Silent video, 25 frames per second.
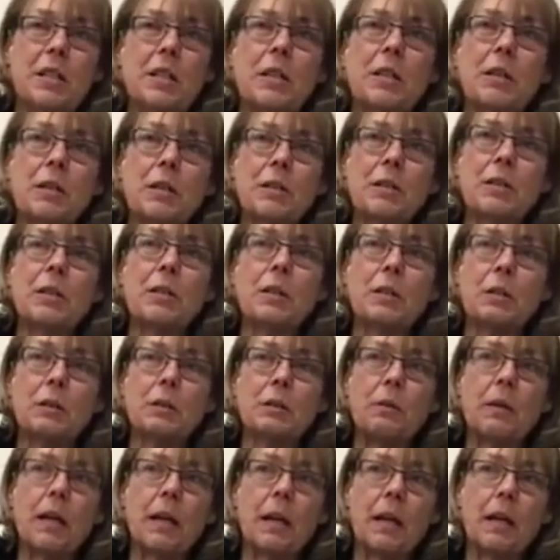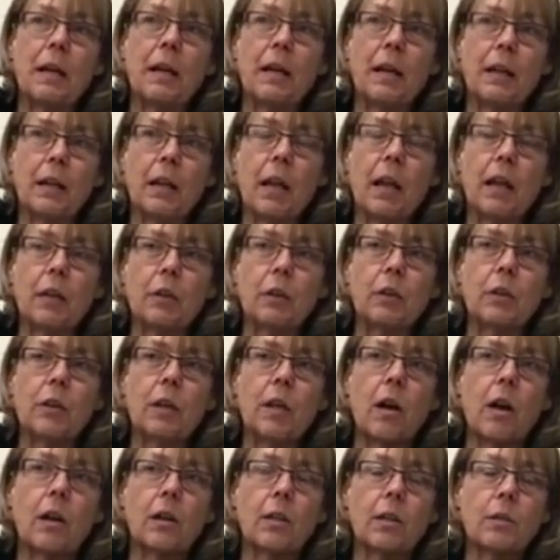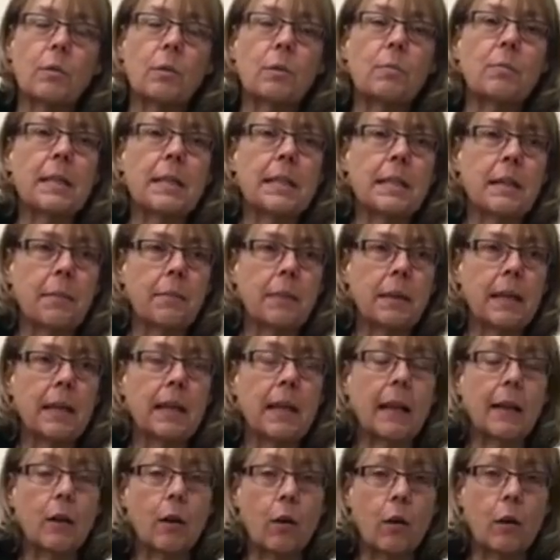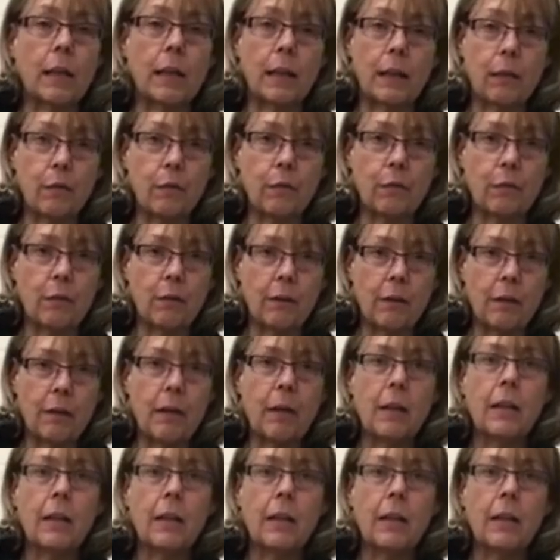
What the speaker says: to a good garland would be something like olive.